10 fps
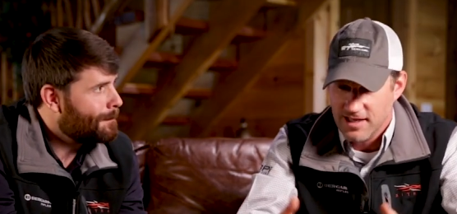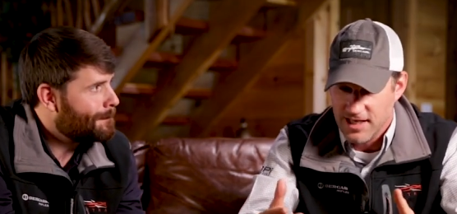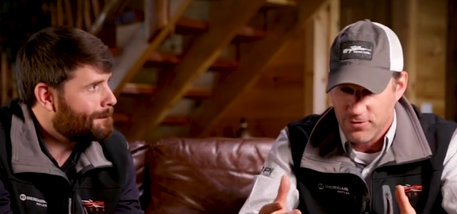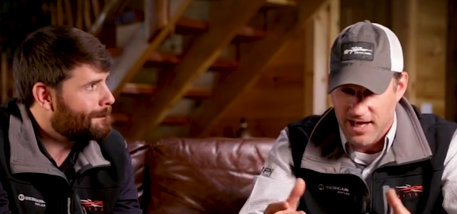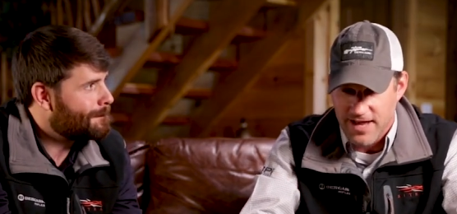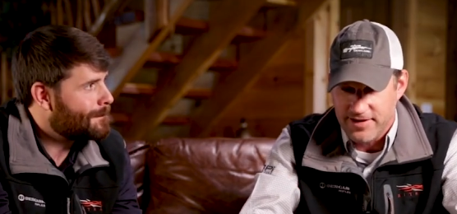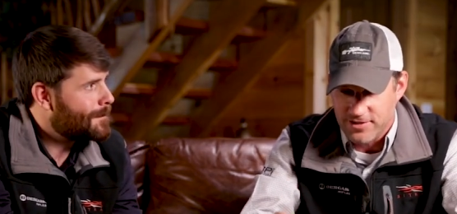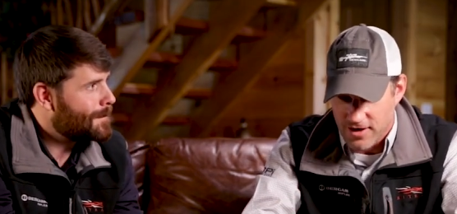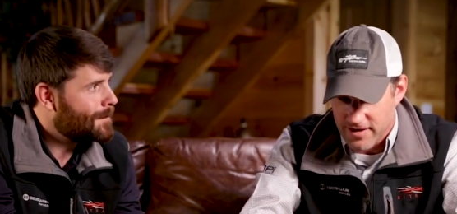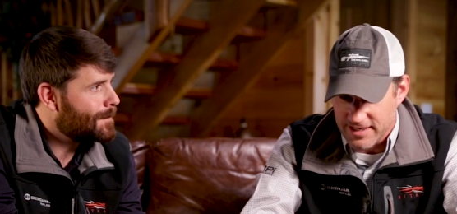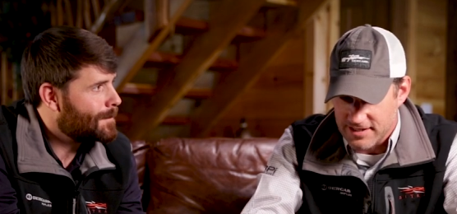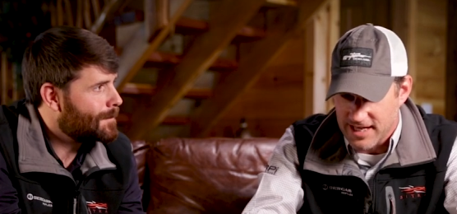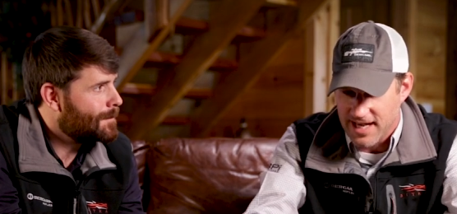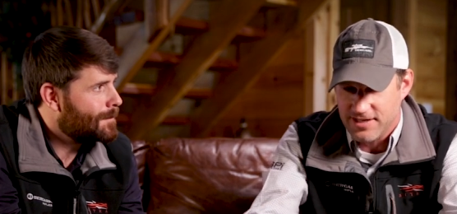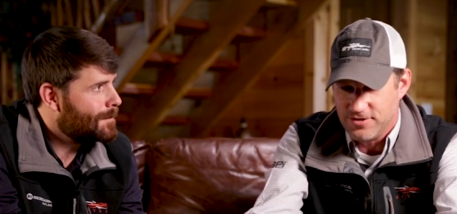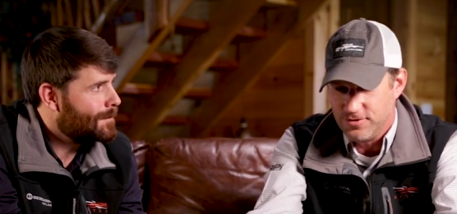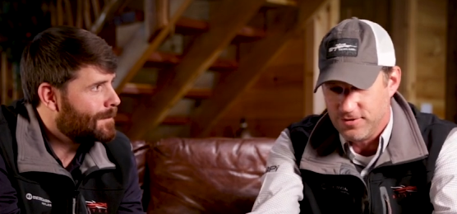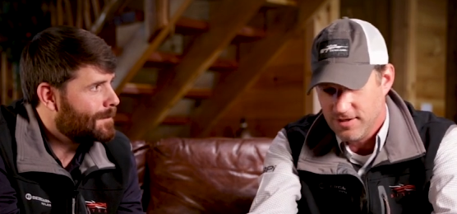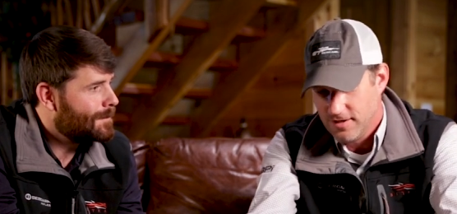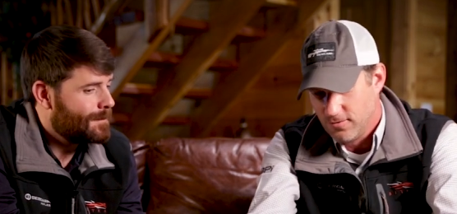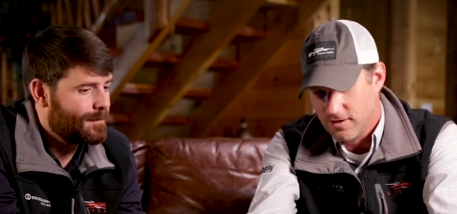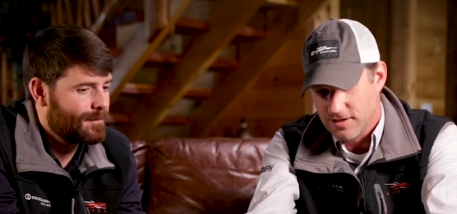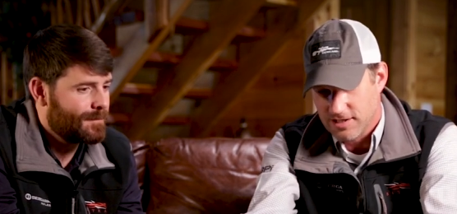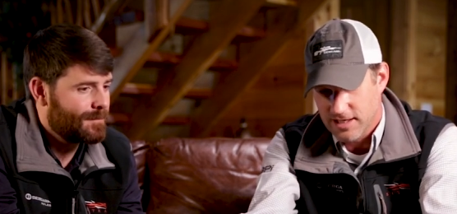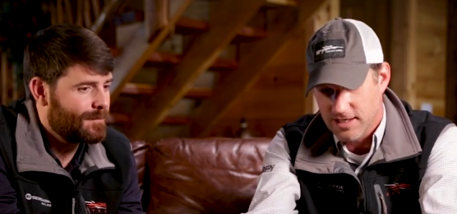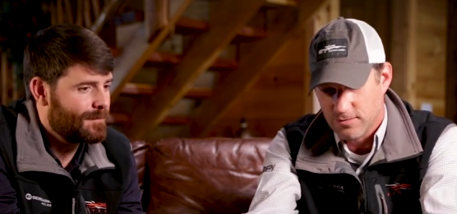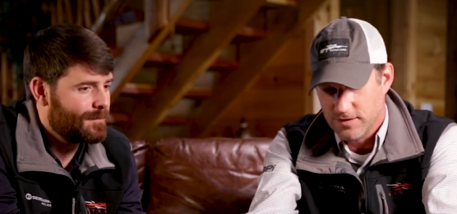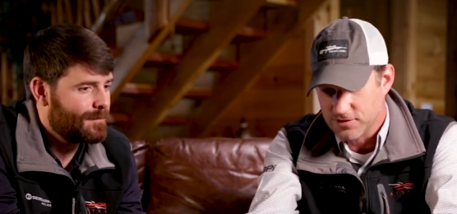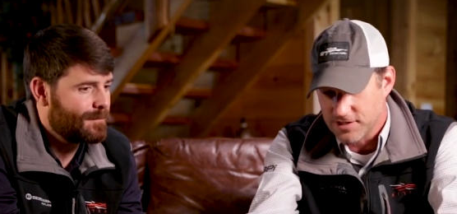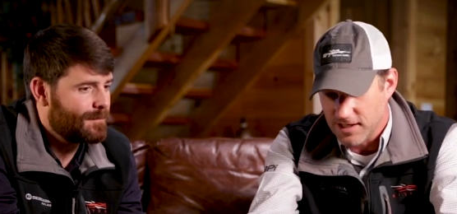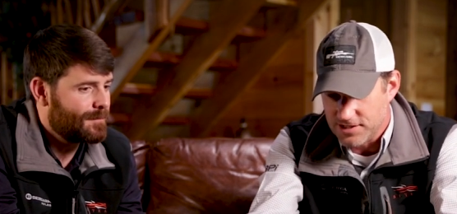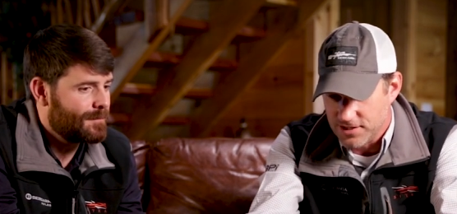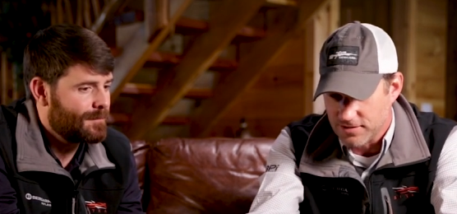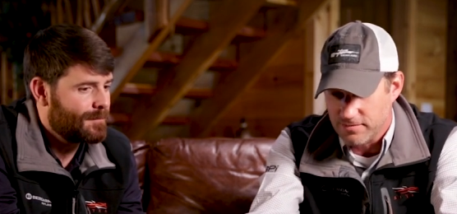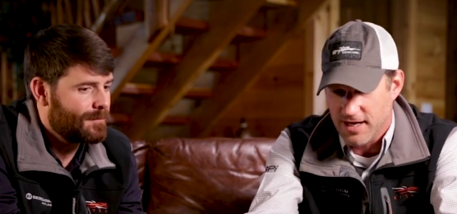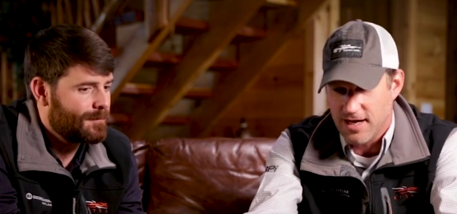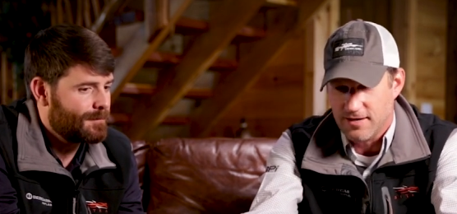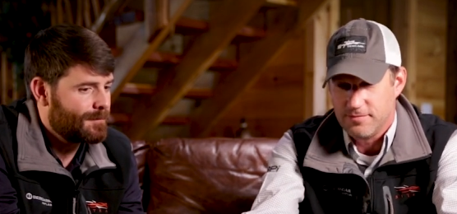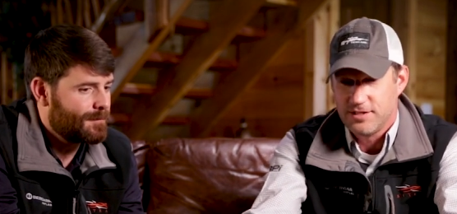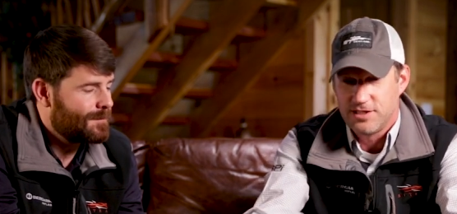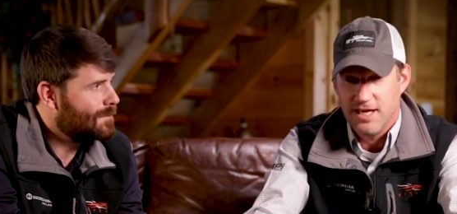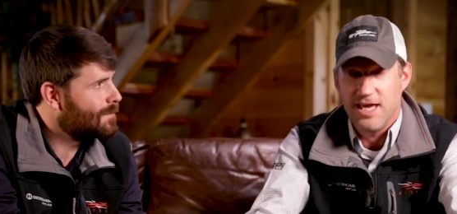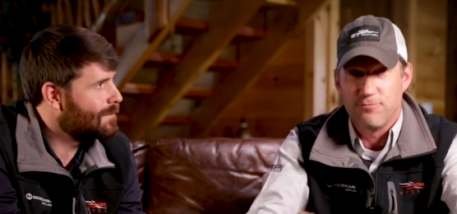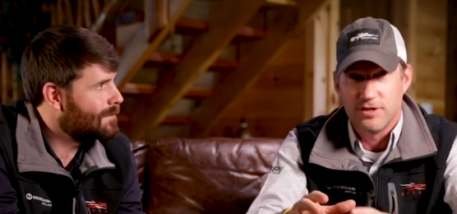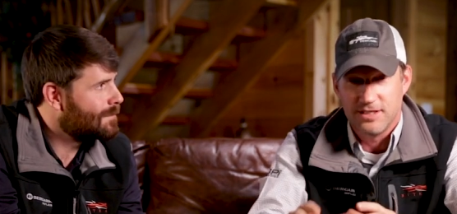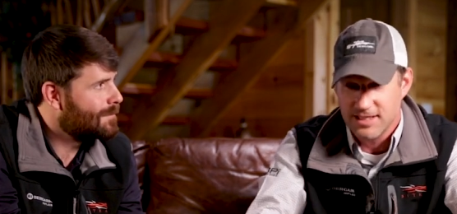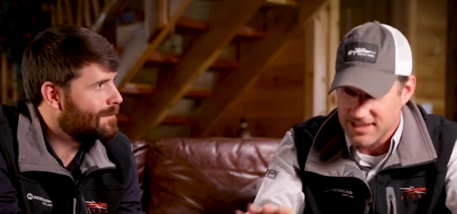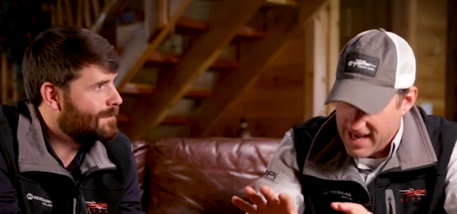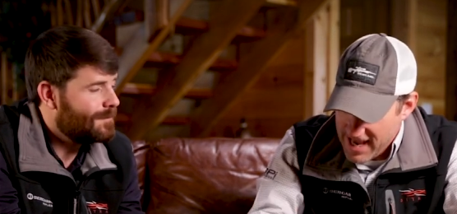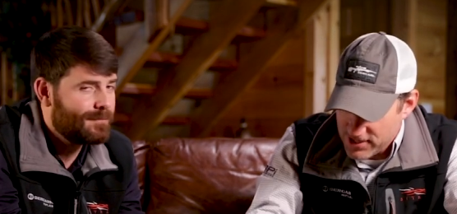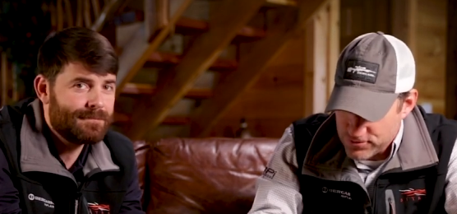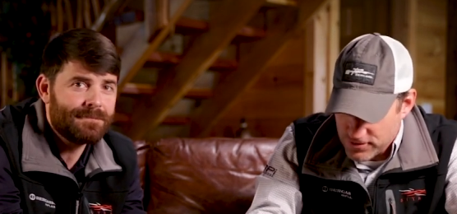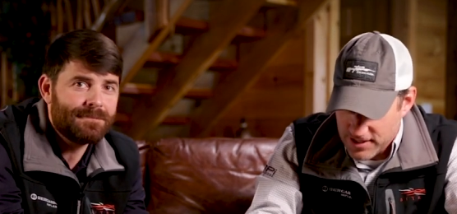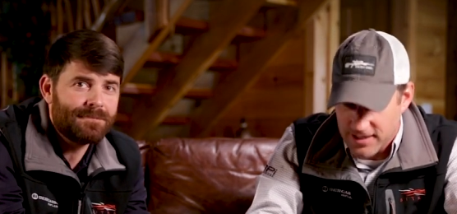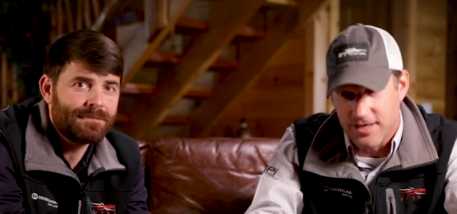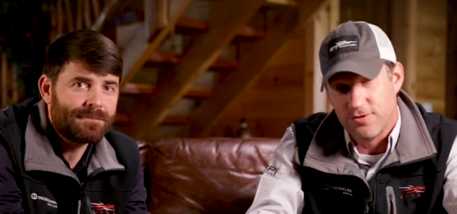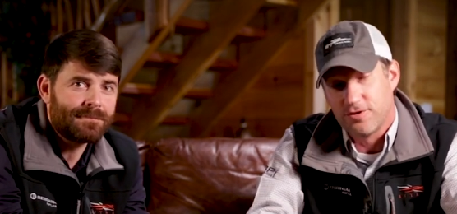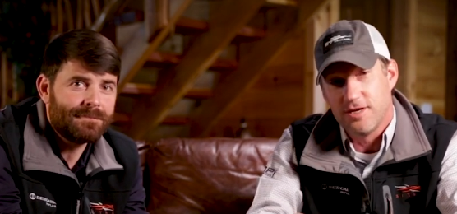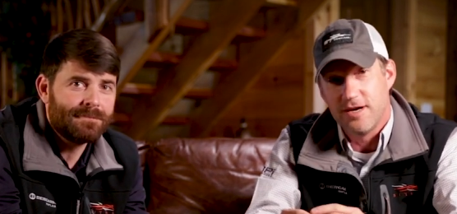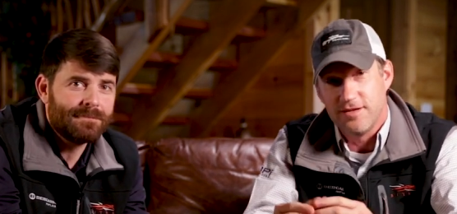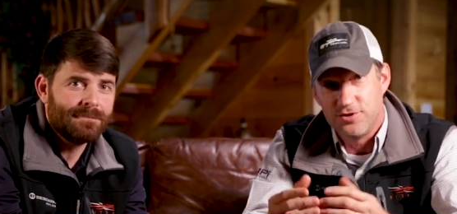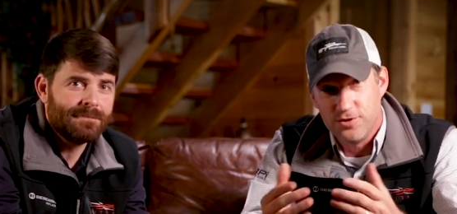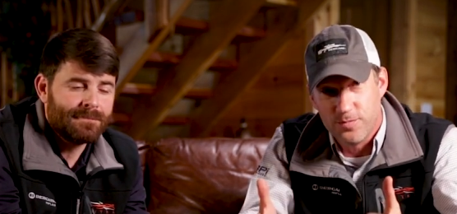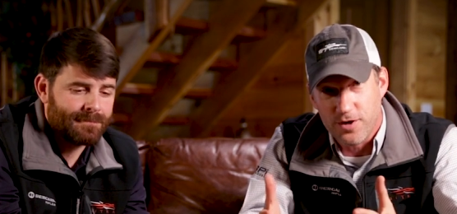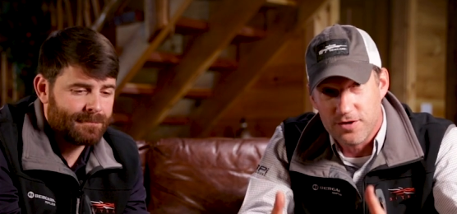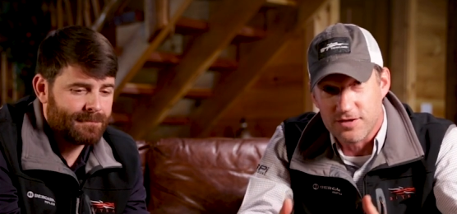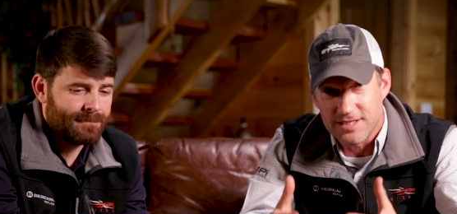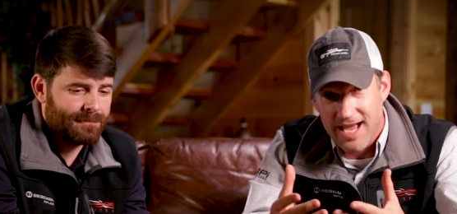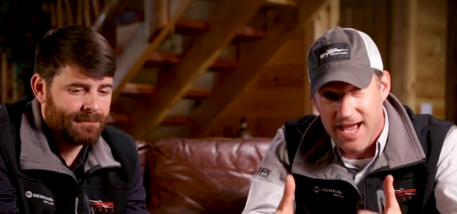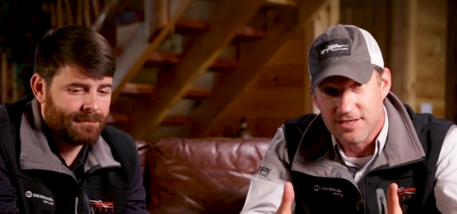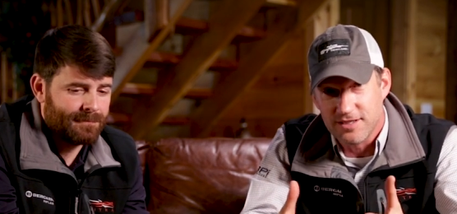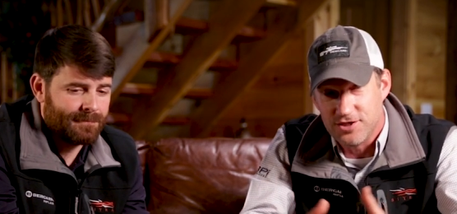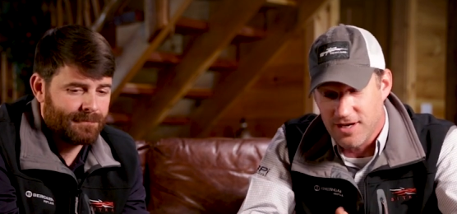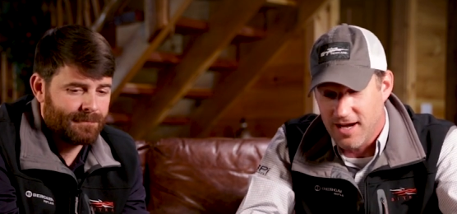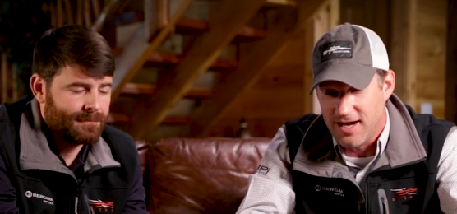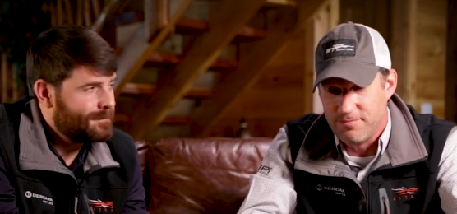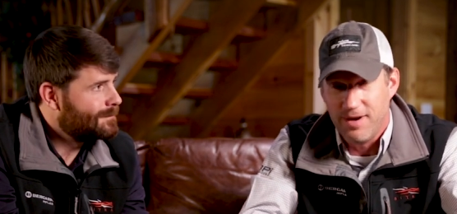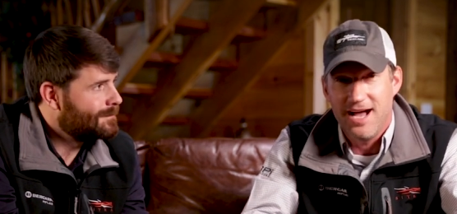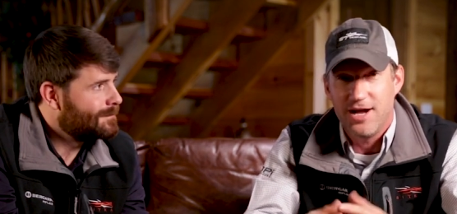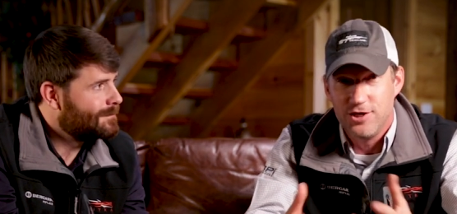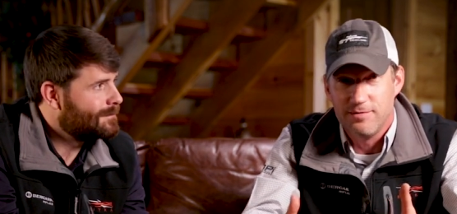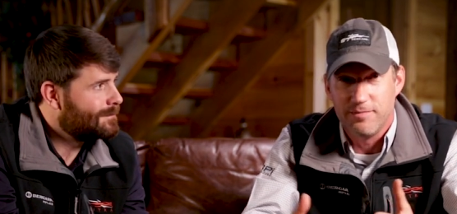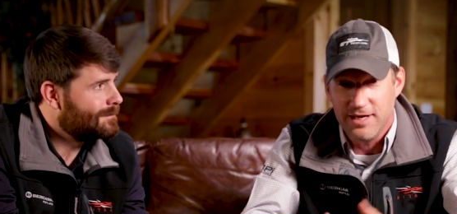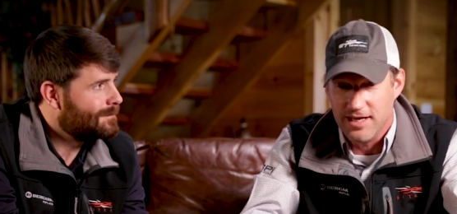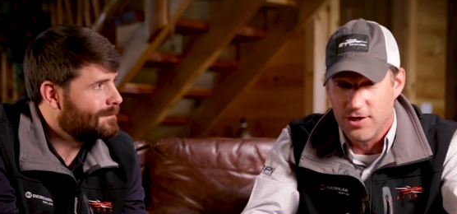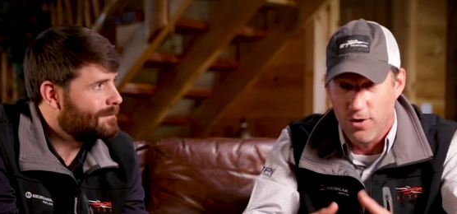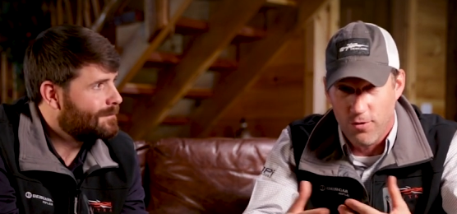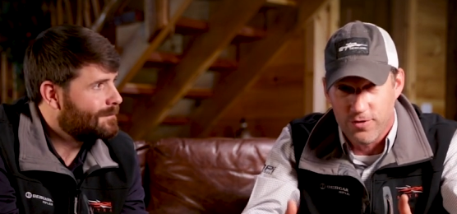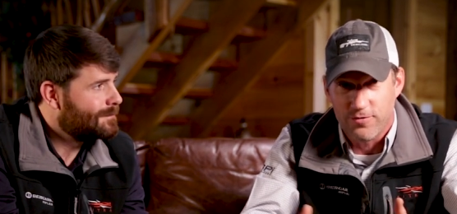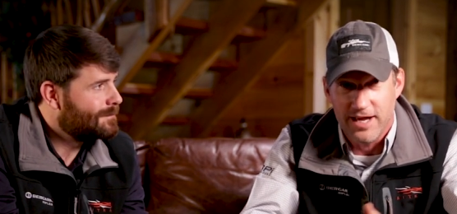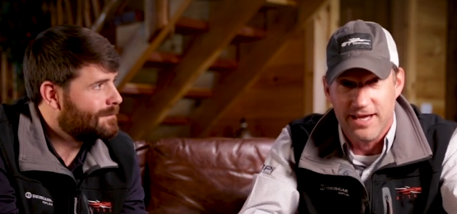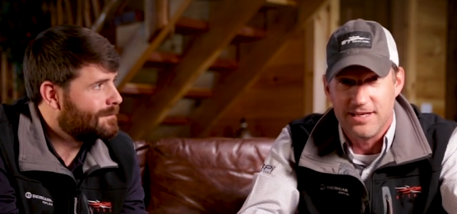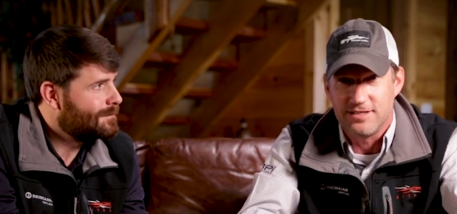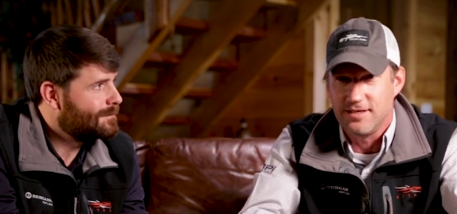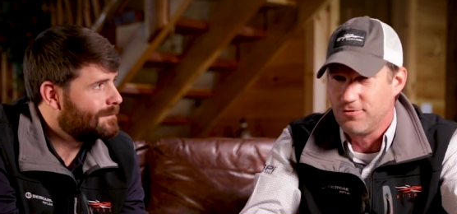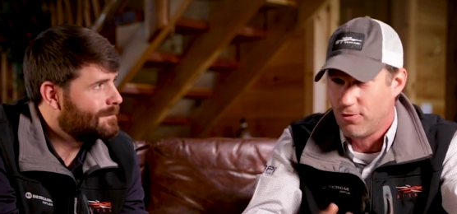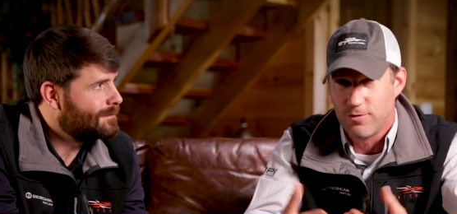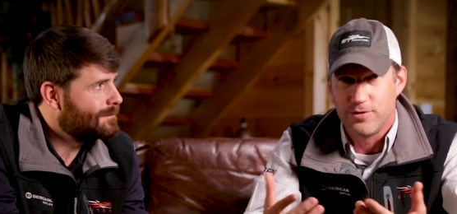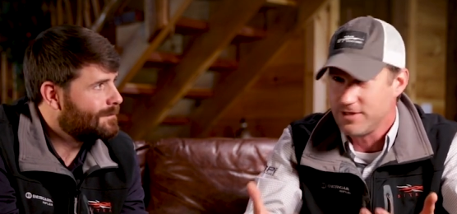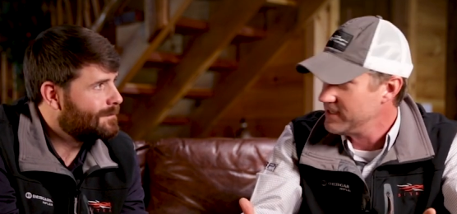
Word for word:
Speaker 1: it will have a target tied to one of the sling swivel studs here on the bottom saying what this actual gun or the gun that you purchased actually shot by a human being on a range in normal